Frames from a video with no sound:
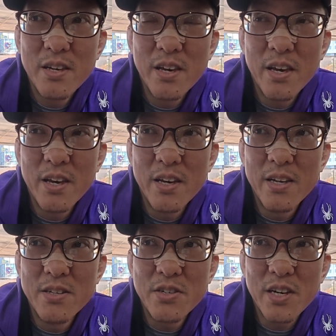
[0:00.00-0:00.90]

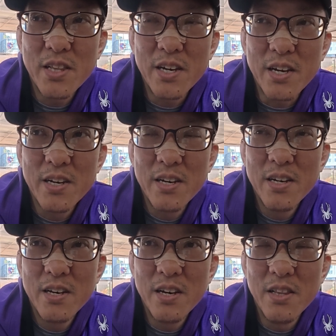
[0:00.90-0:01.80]
and she got like
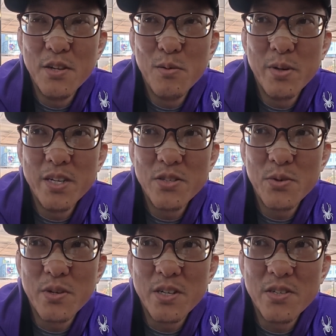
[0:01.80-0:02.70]
a little bit
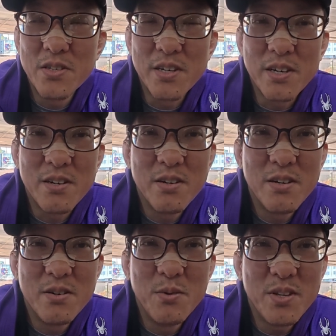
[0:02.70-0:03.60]
into it, and she's like,
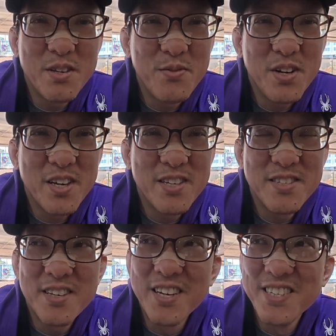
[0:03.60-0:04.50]
what the fuck
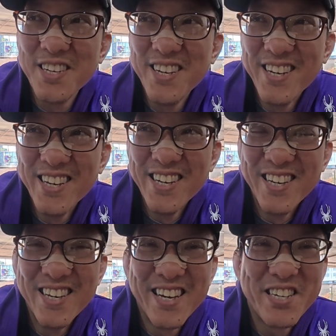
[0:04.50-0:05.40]
is this?
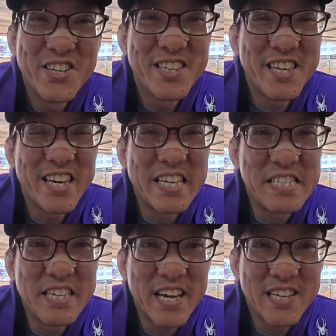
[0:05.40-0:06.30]
She had the
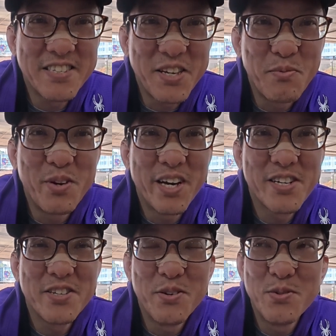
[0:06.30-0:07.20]
exact same
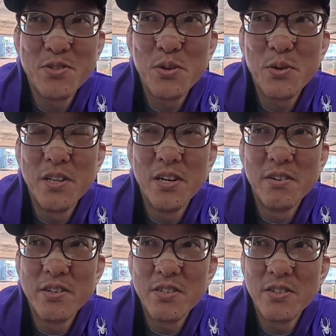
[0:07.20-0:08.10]
reaction. It was so
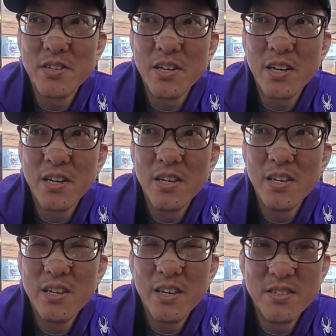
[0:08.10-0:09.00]
hilarious. She was like,
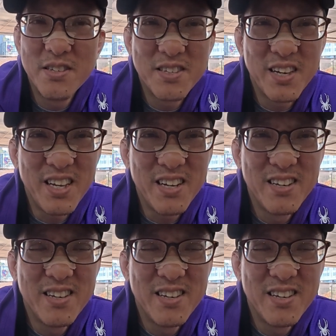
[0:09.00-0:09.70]
is this it?